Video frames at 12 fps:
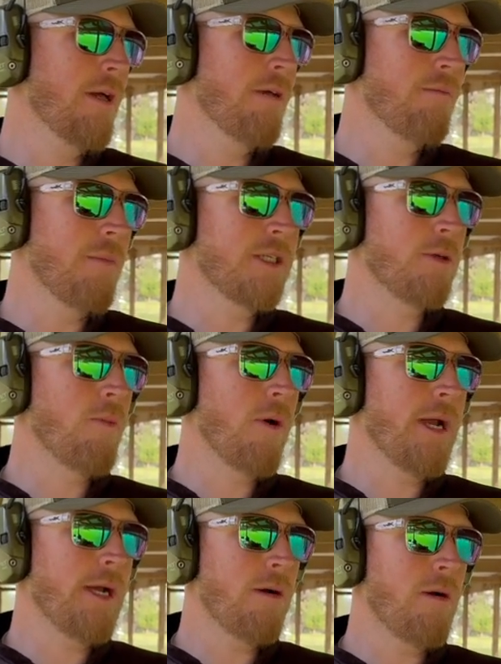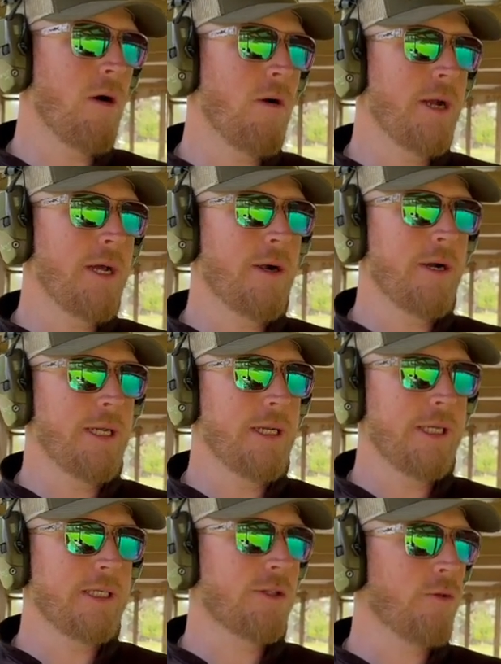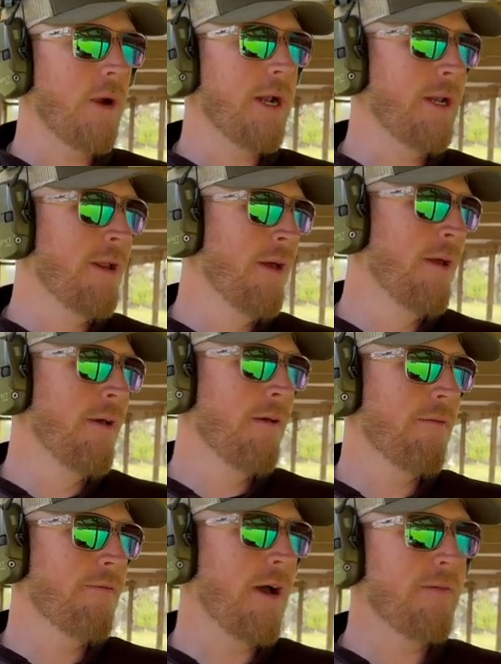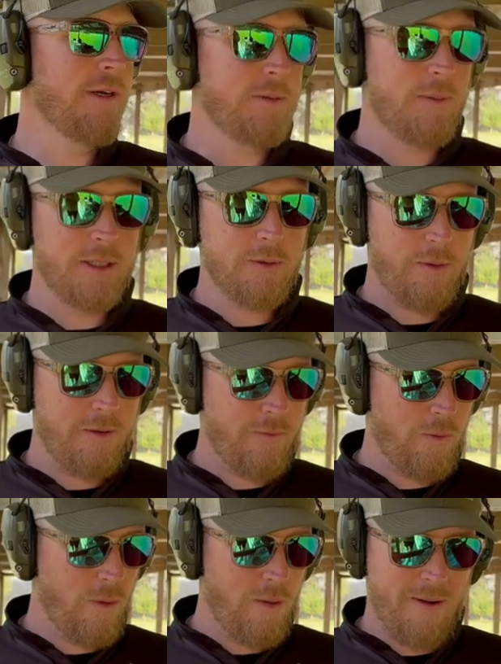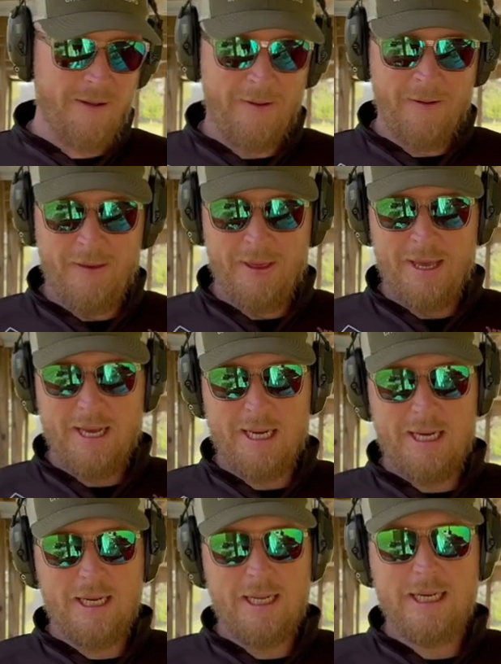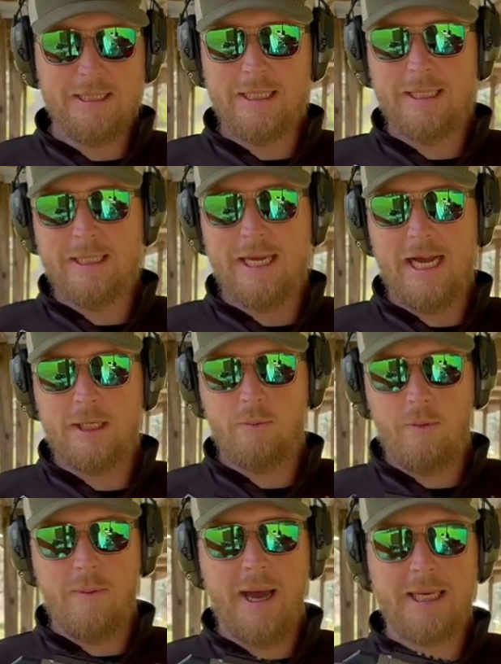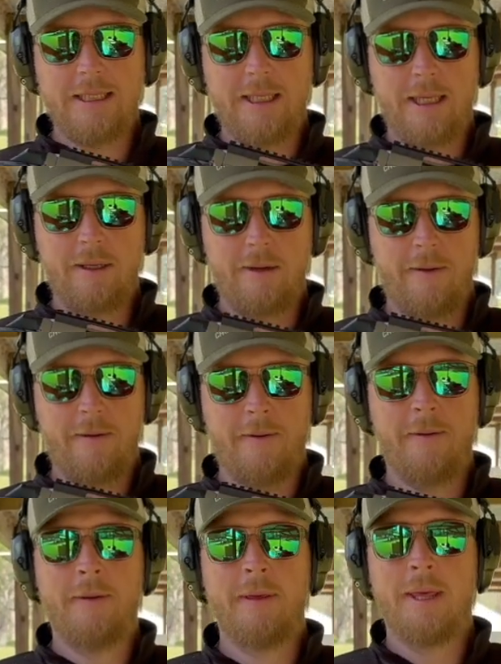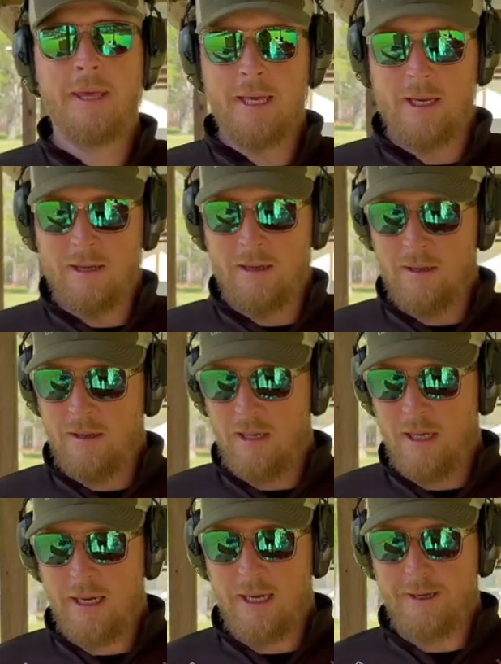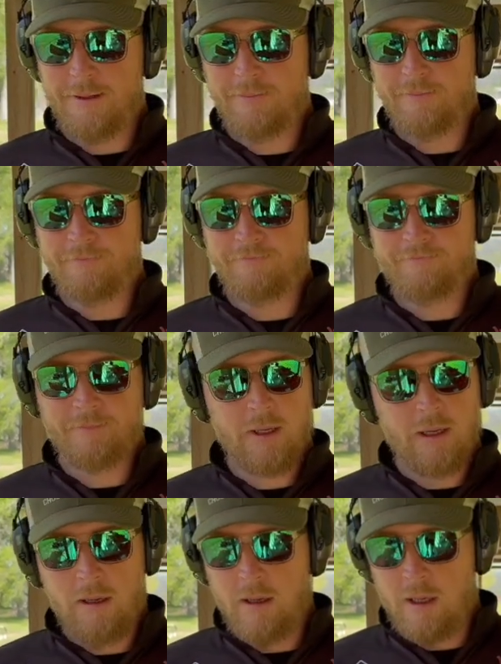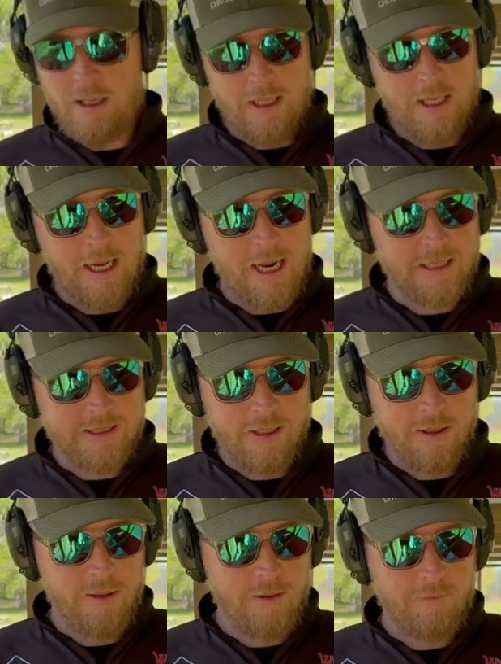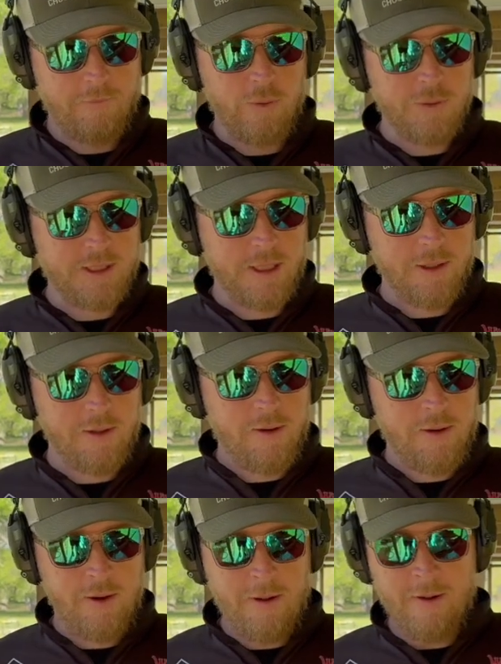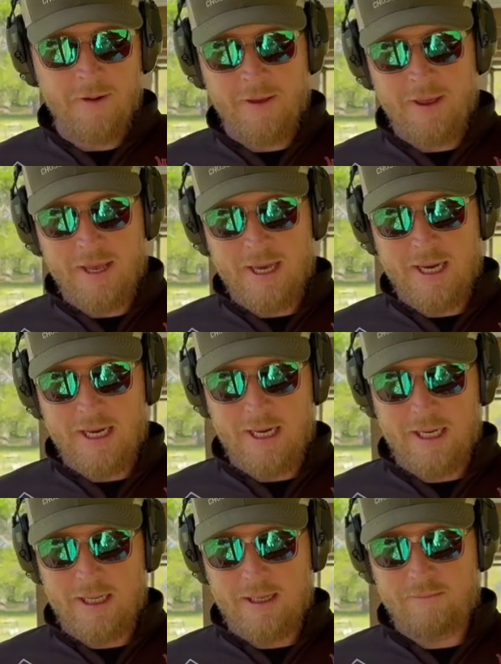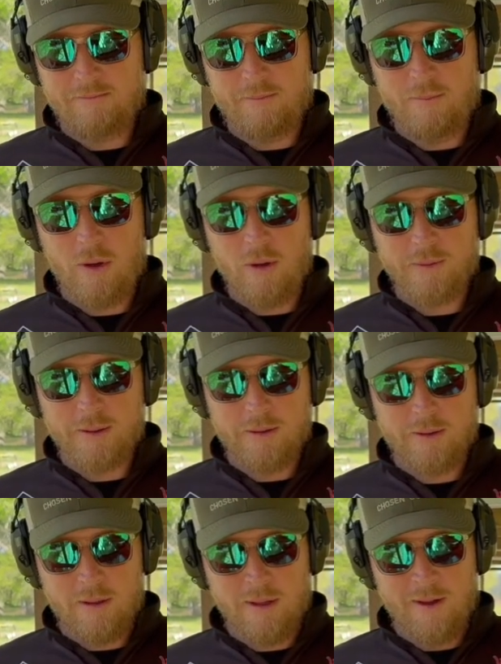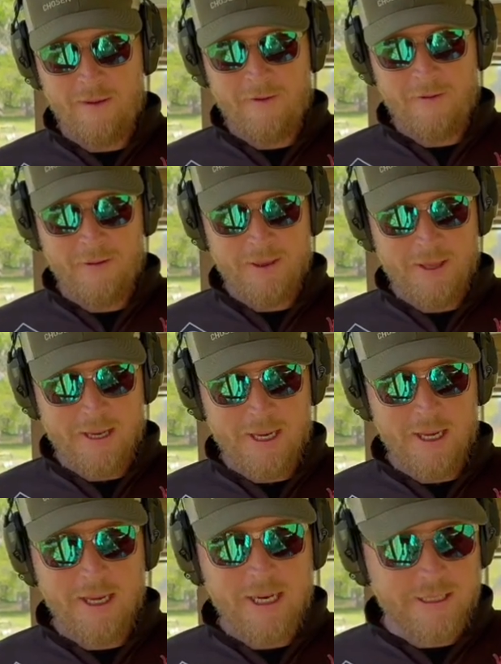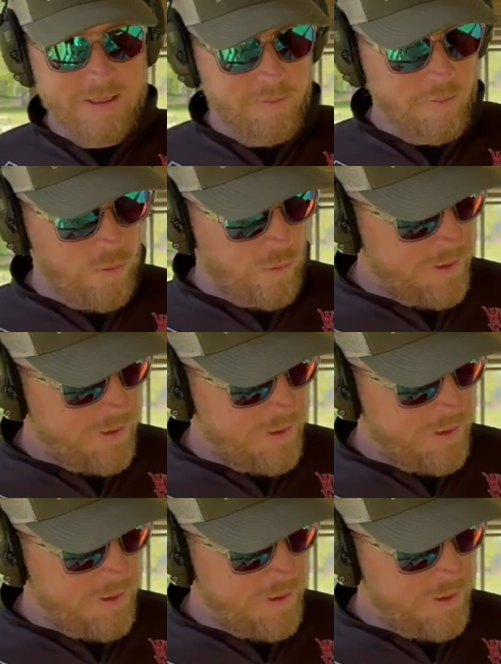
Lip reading: muzzle brake already on it. It's threaded, 5/8 by 24. It has a detachable magazine. It has a full cylinder bolt. It has some cool